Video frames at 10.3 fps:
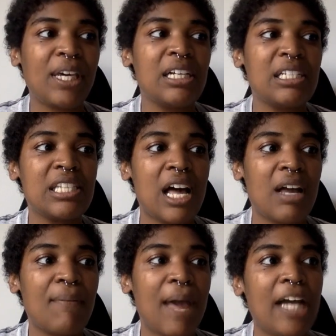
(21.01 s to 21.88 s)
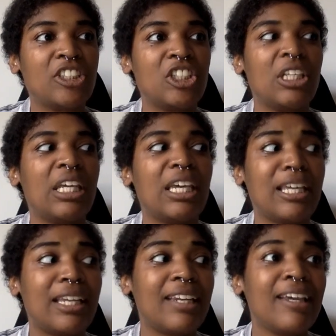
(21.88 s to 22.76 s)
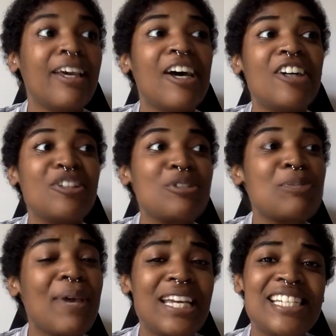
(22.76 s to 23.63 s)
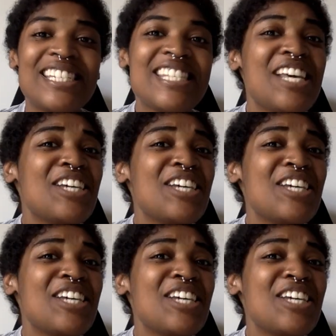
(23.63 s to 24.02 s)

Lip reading: because I'm actually in a new space,